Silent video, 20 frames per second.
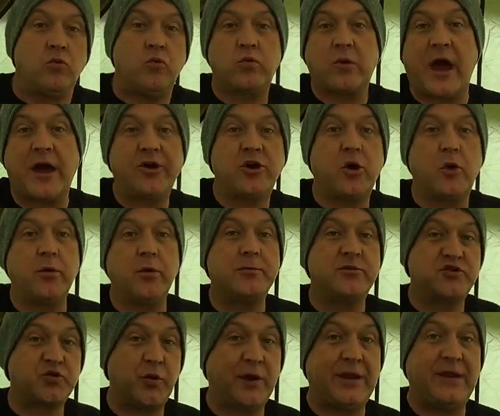kind of going
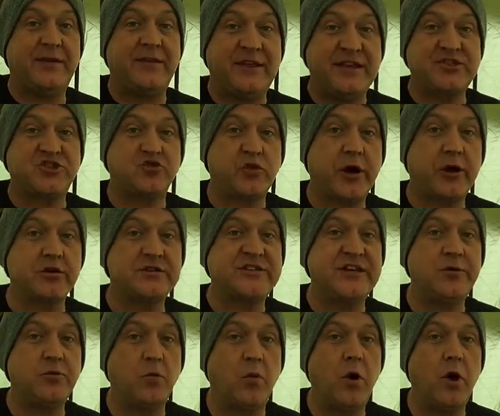between this Trekker
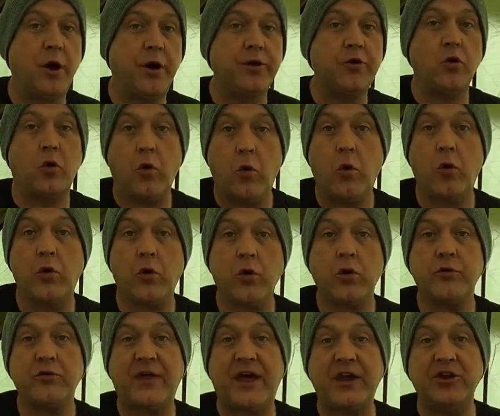Tent 1
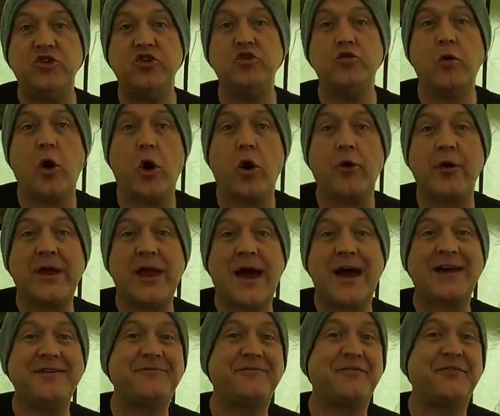or that new
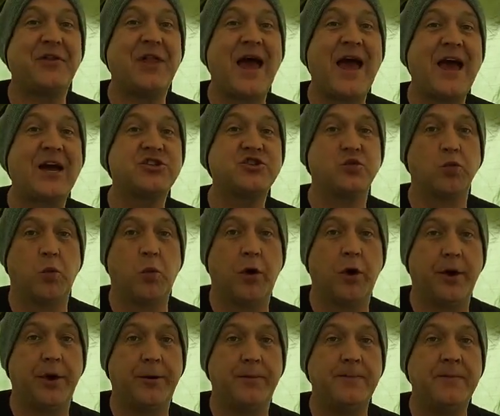REI Flash
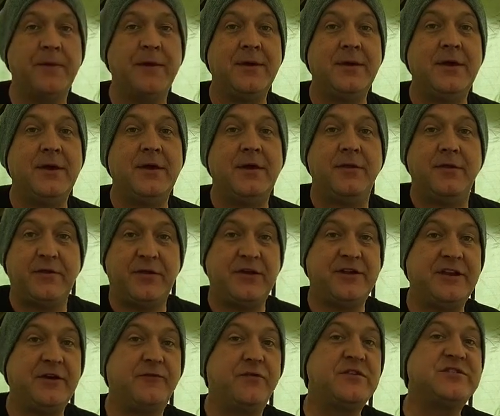1. The
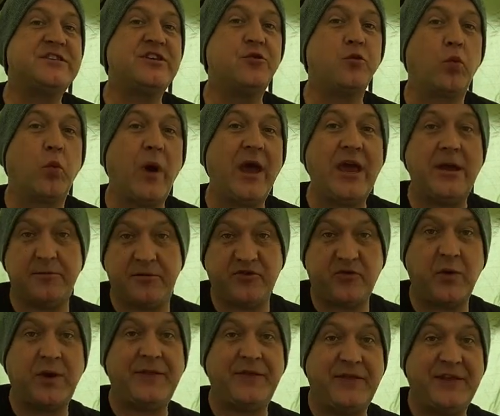difference in weight
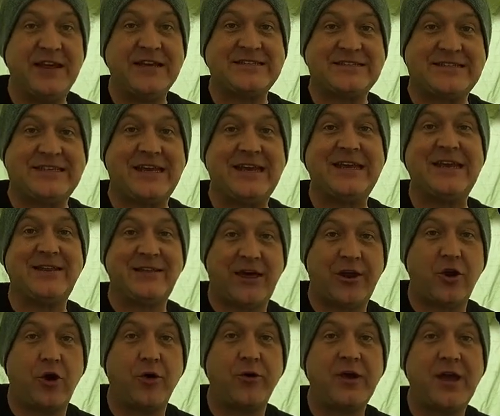between this tent and
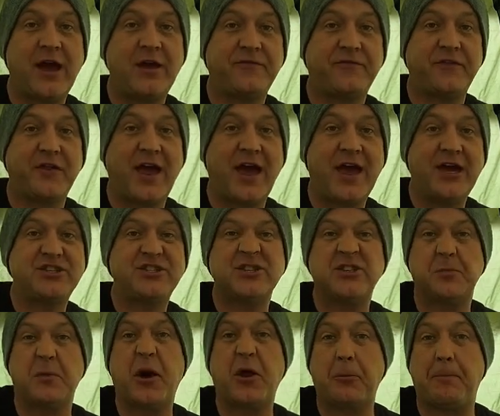that REI Flash is
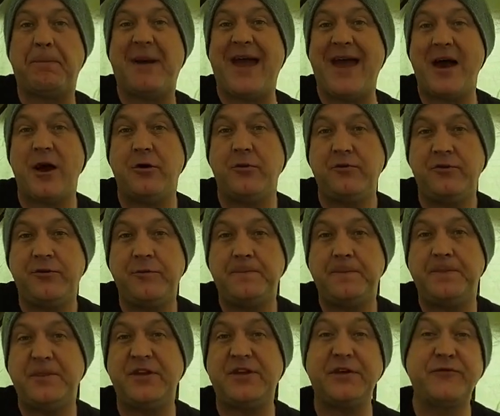about a pound.
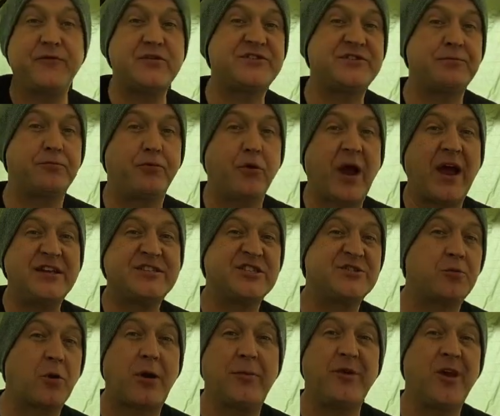The difference in price is
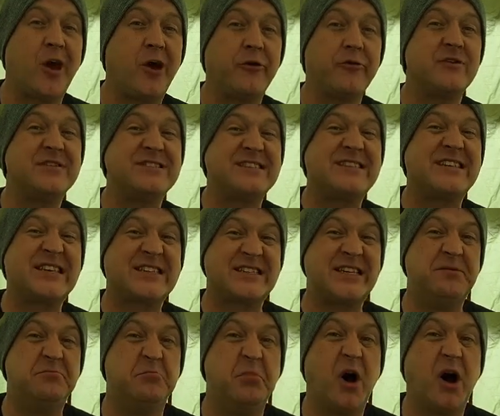probably
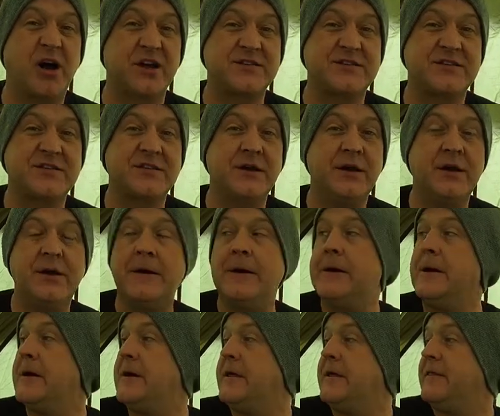160 bucks.
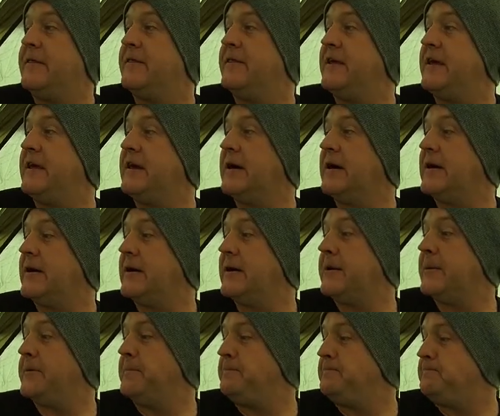The